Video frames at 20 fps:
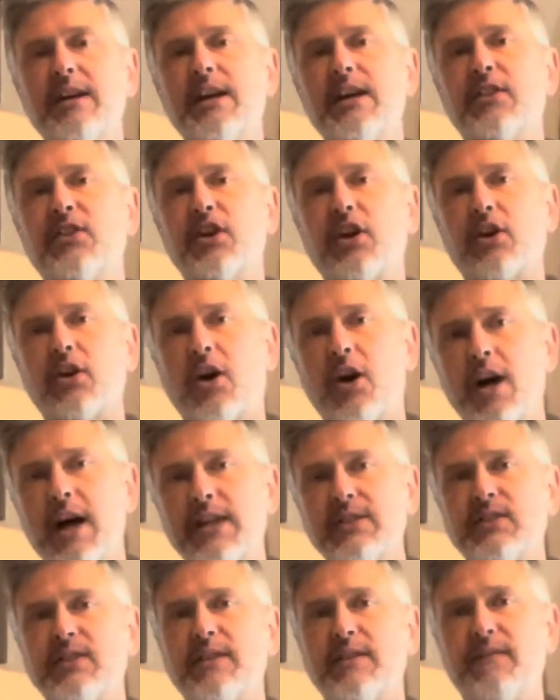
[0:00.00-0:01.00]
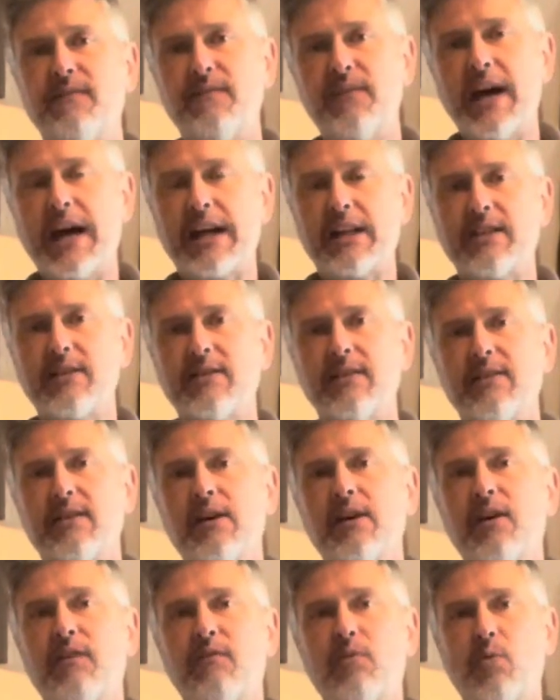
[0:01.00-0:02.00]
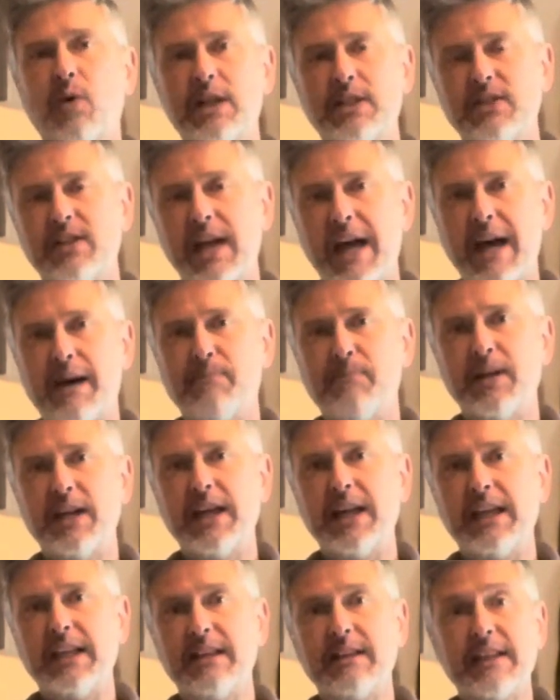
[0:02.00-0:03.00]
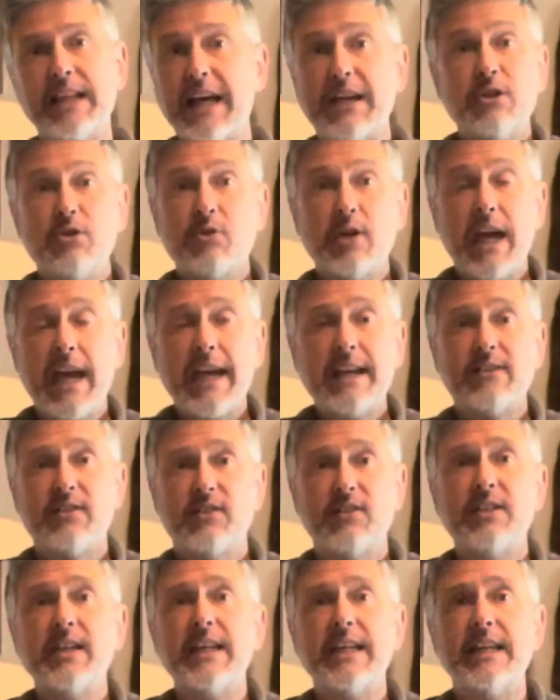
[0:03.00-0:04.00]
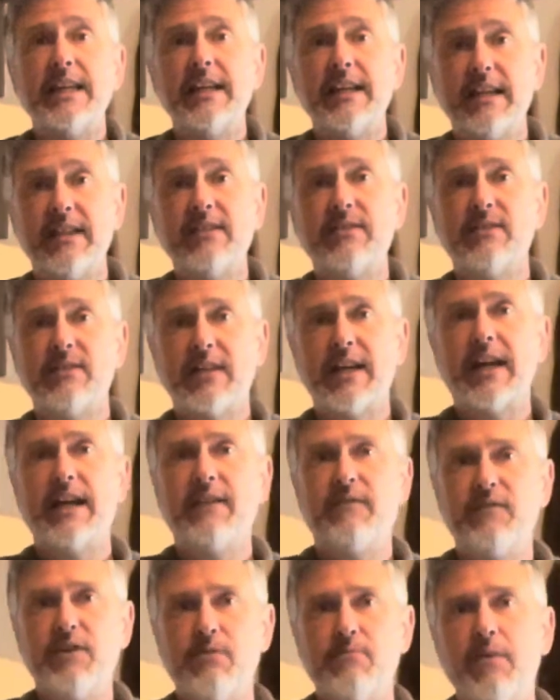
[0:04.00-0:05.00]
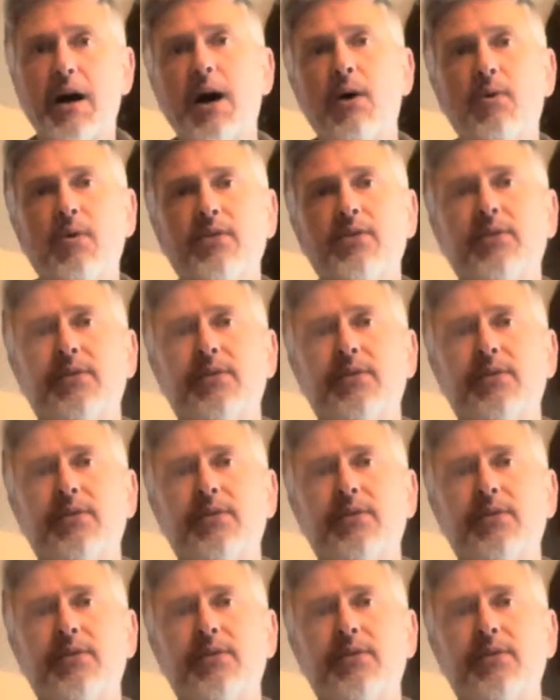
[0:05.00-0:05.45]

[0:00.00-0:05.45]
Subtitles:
the cause and effect of what's happening that you can't see inside of your mouth.